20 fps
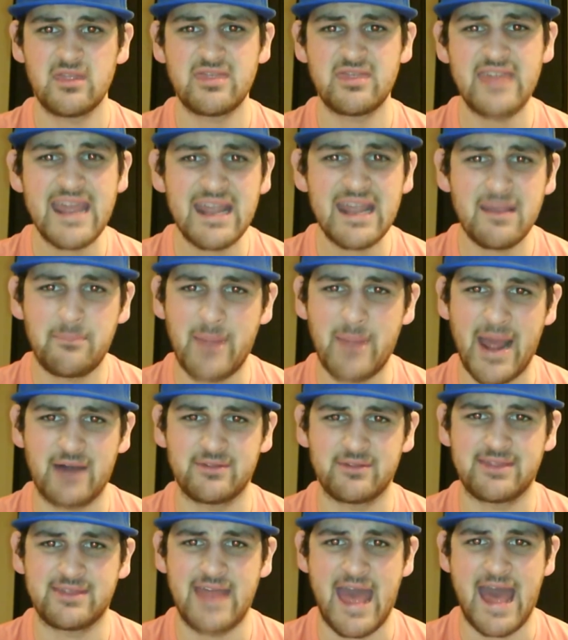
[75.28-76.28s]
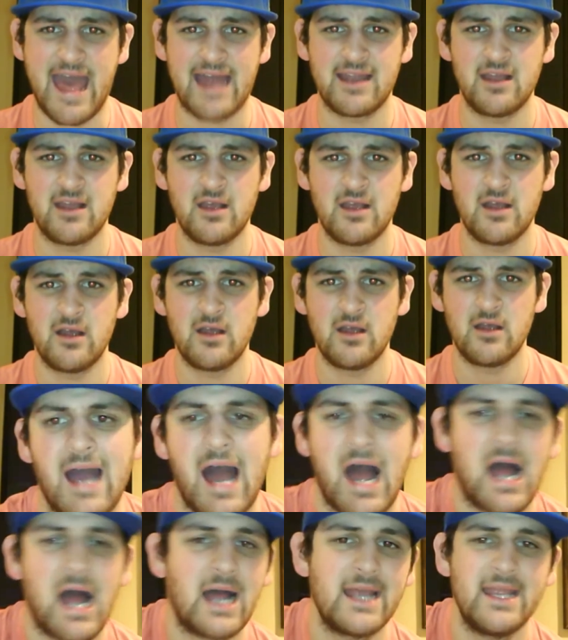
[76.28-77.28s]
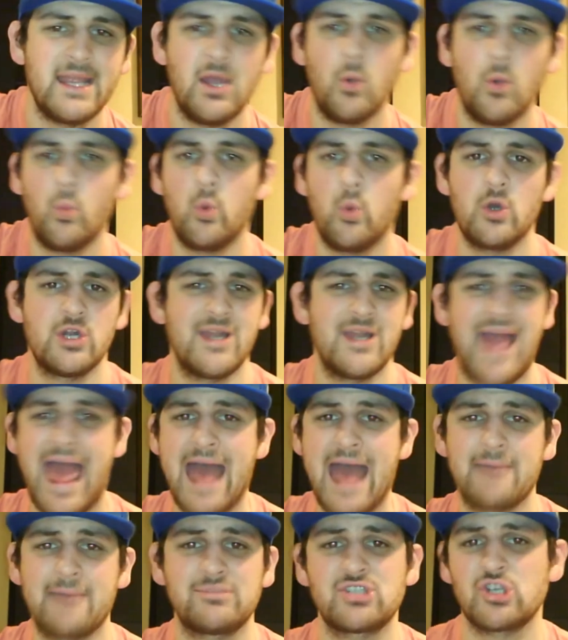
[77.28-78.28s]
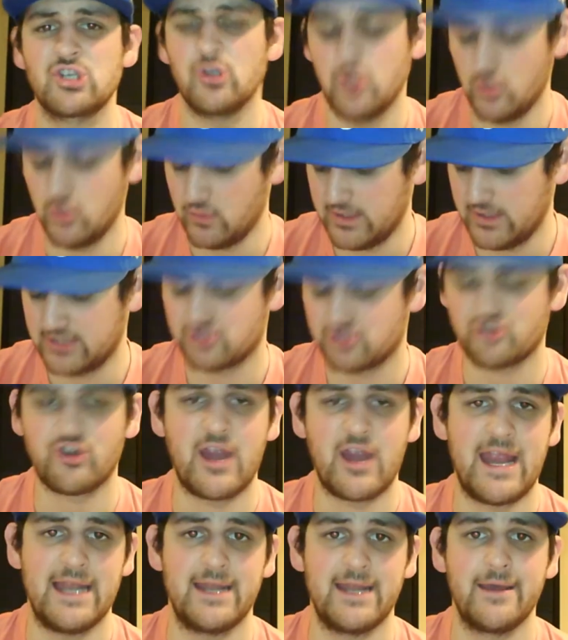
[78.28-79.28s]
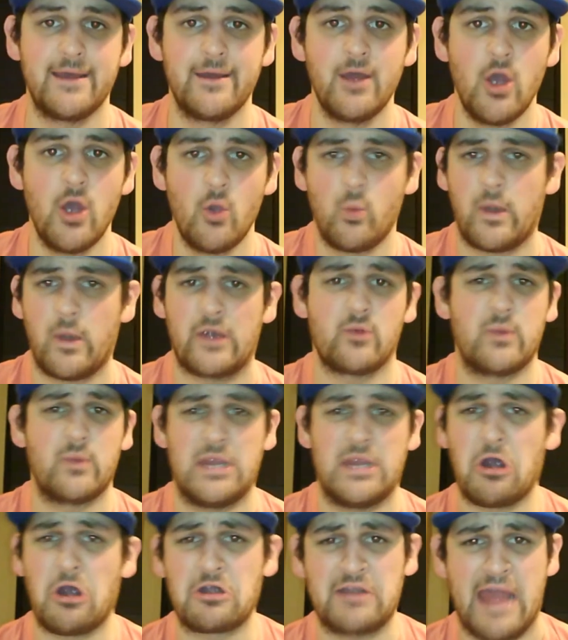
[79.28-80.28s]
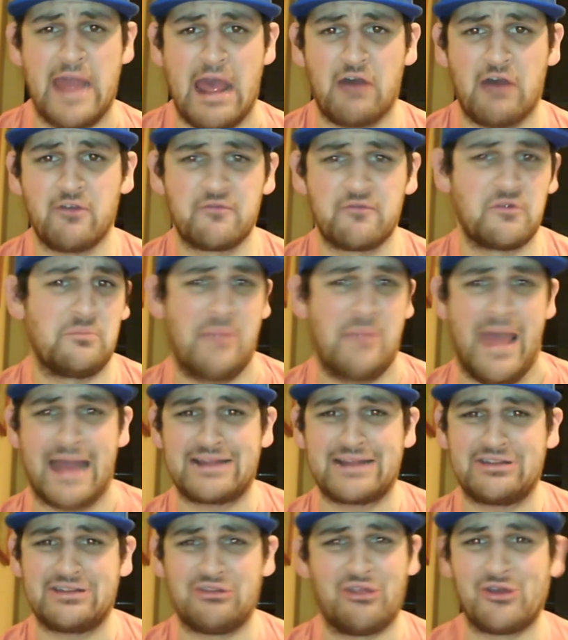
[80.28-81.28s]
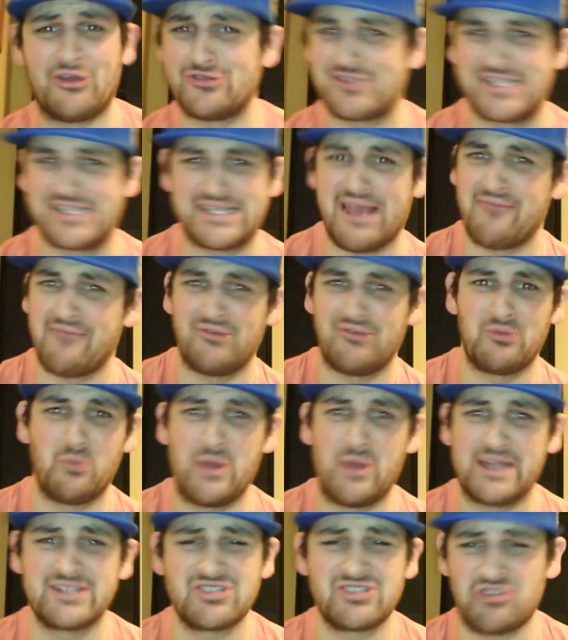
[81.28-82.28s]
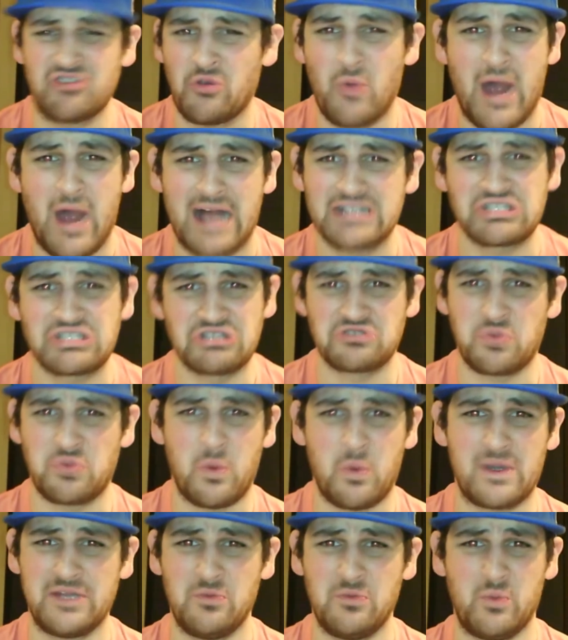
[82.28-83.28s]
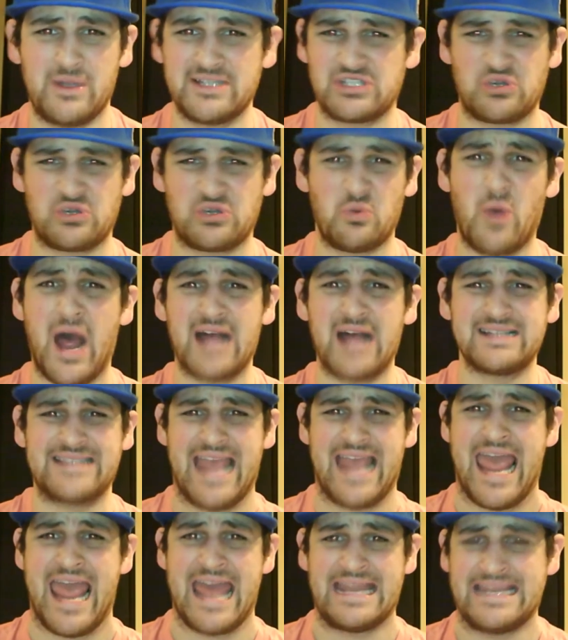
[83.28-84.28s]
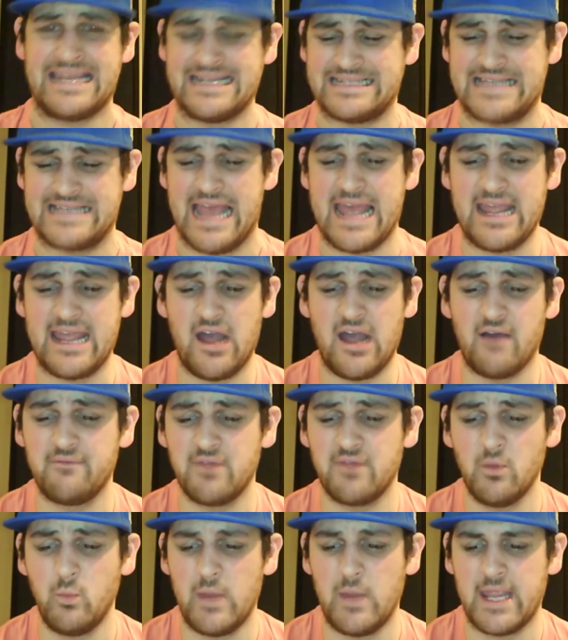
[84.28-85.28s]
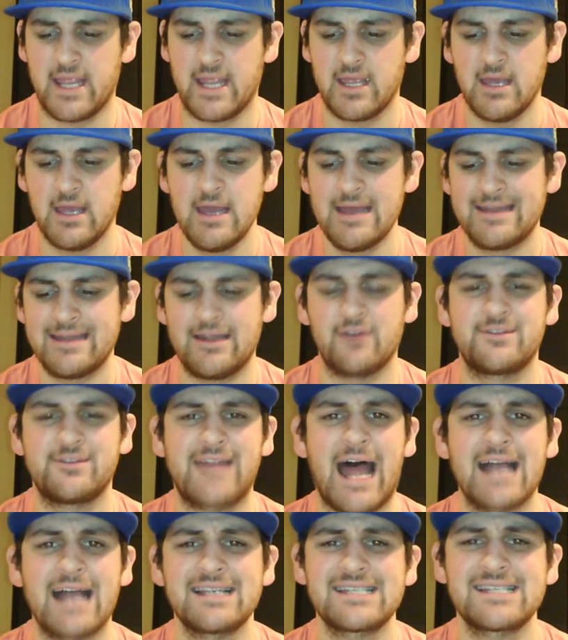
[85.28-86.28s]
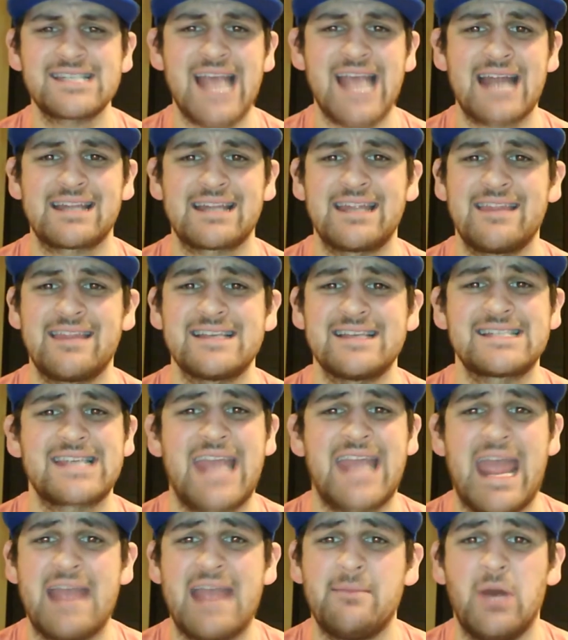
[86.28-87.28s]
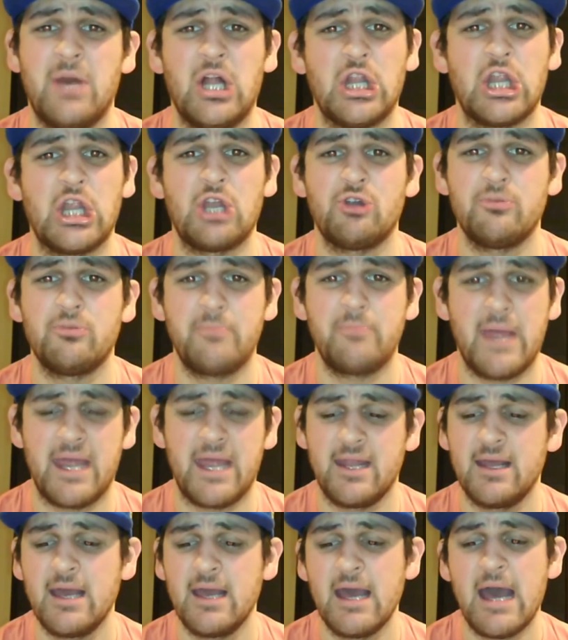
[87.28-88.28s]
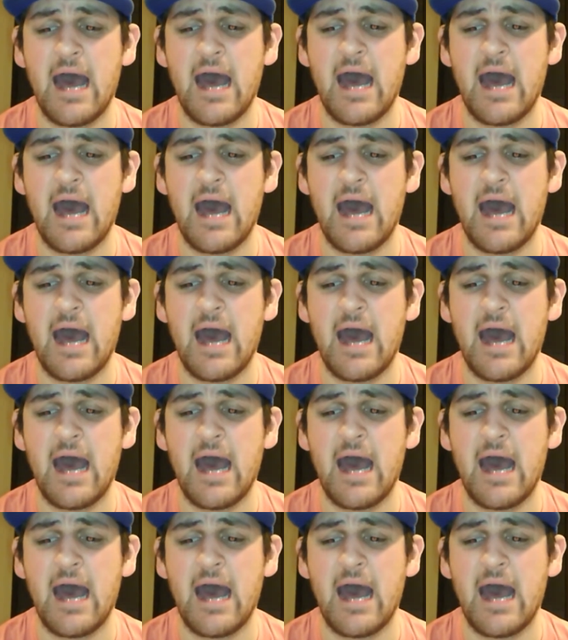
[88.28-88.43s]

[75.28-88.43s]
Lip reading: Think about that. I would absolutely trade where we are now for back to those 7-win squads and 20-win squads any day of the week. Now, dissecting this game a little bit.